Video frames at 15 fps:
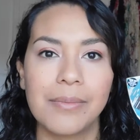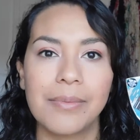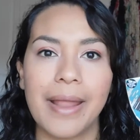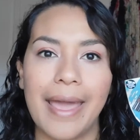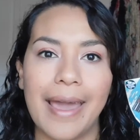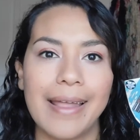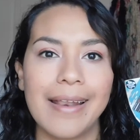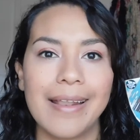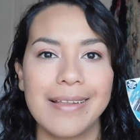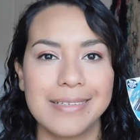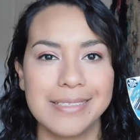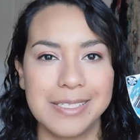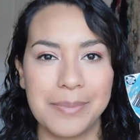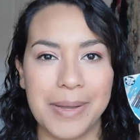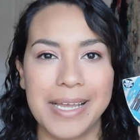ran
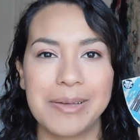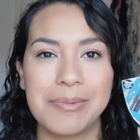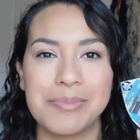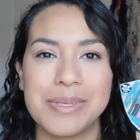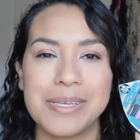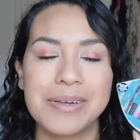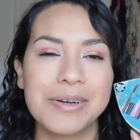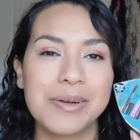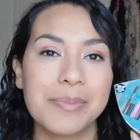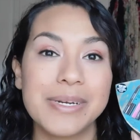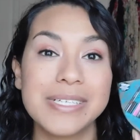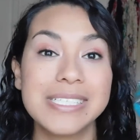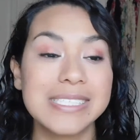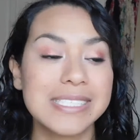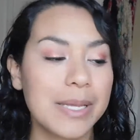to my computer to
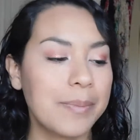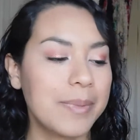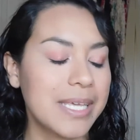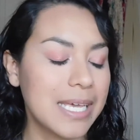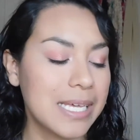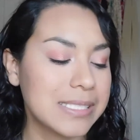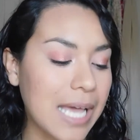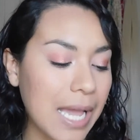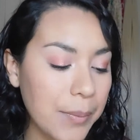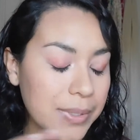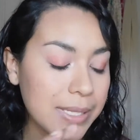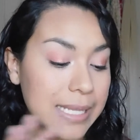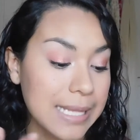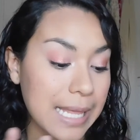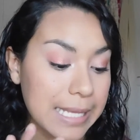purchase it because I
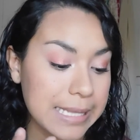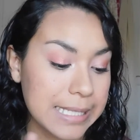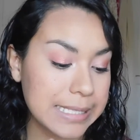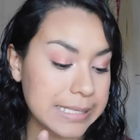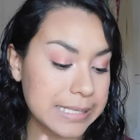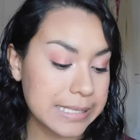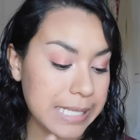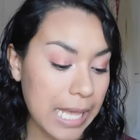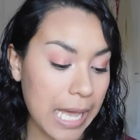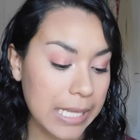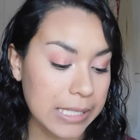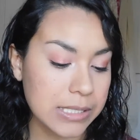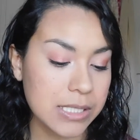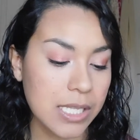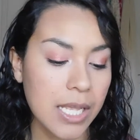really like these
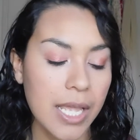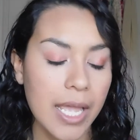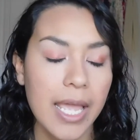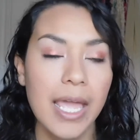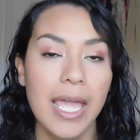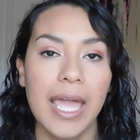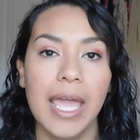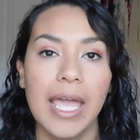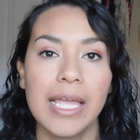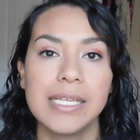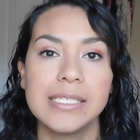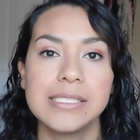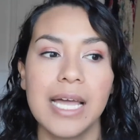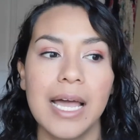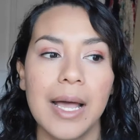sets
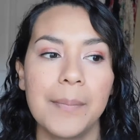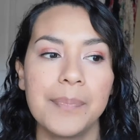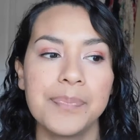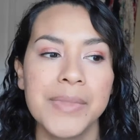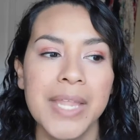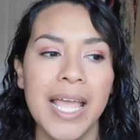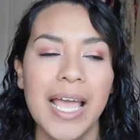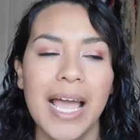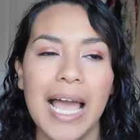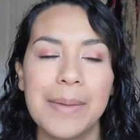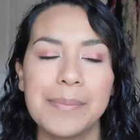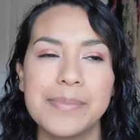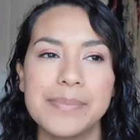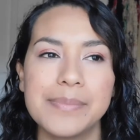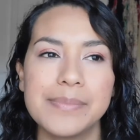and um,
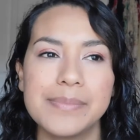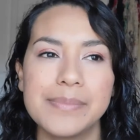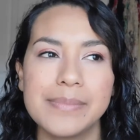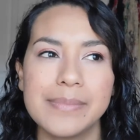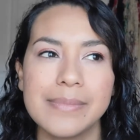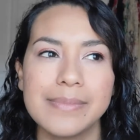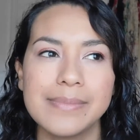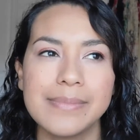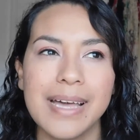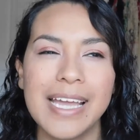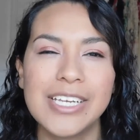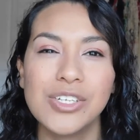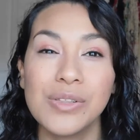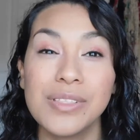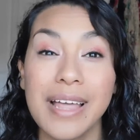I'm
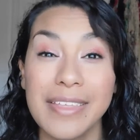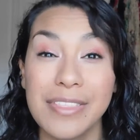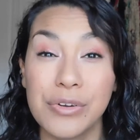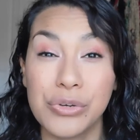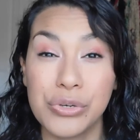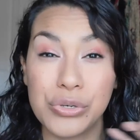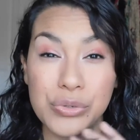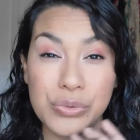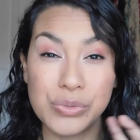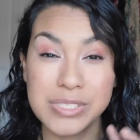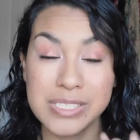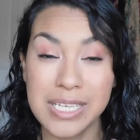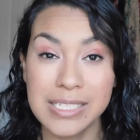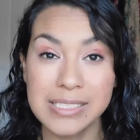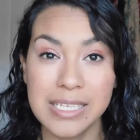I don't like their nude
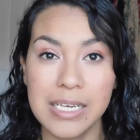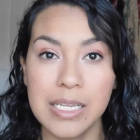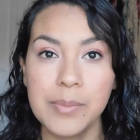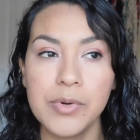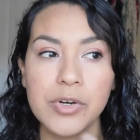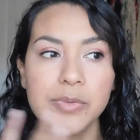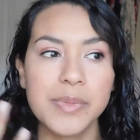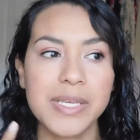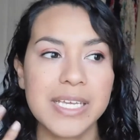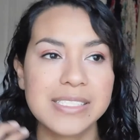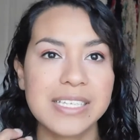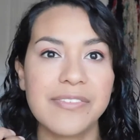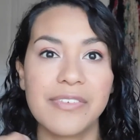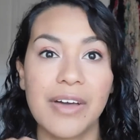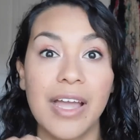sets anymore
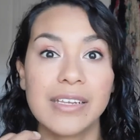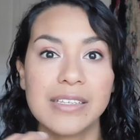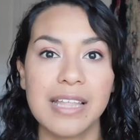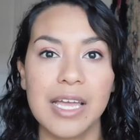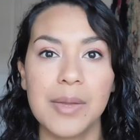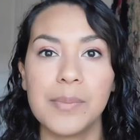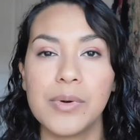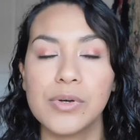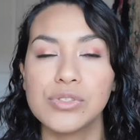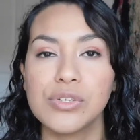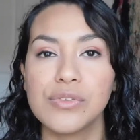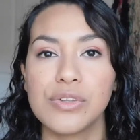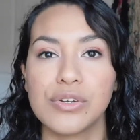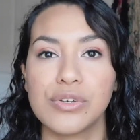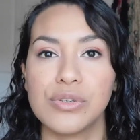because I find like most
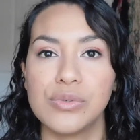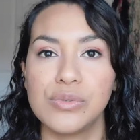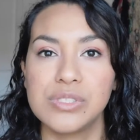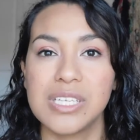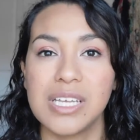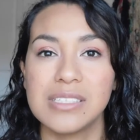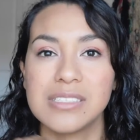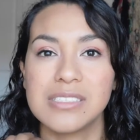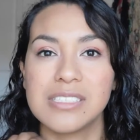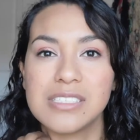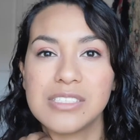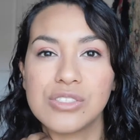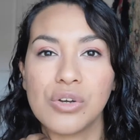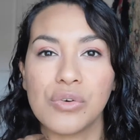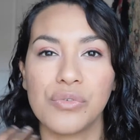of their nude sets
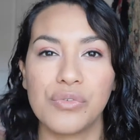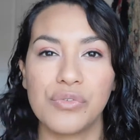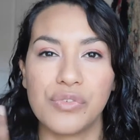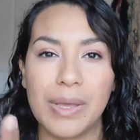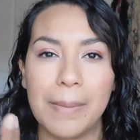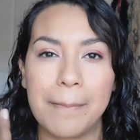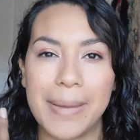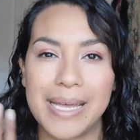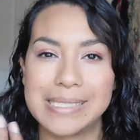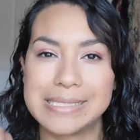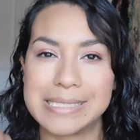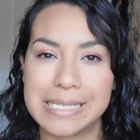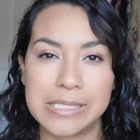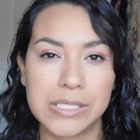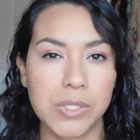just don't fit my
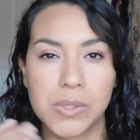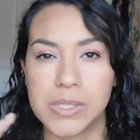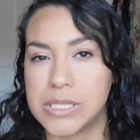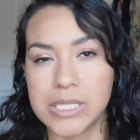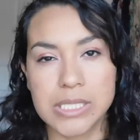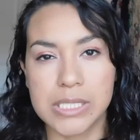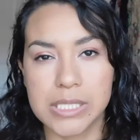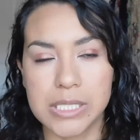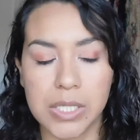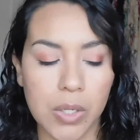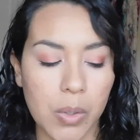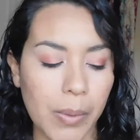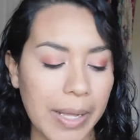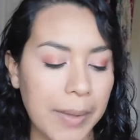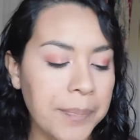skin tone. It just doesn't
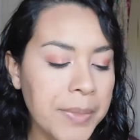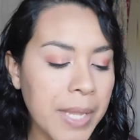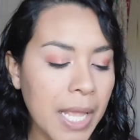go well.